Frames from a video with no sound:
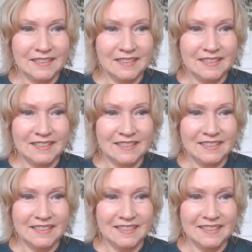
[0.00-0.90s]

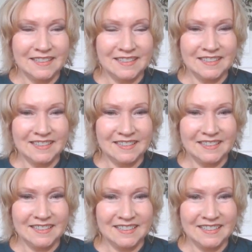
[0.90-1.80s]

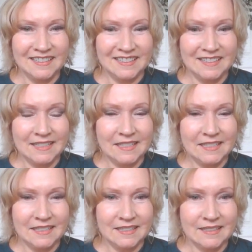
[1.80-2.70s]

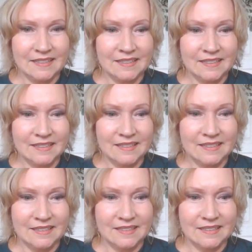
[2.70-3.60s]

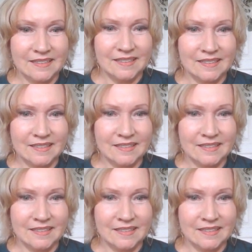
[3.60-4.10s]
(silent)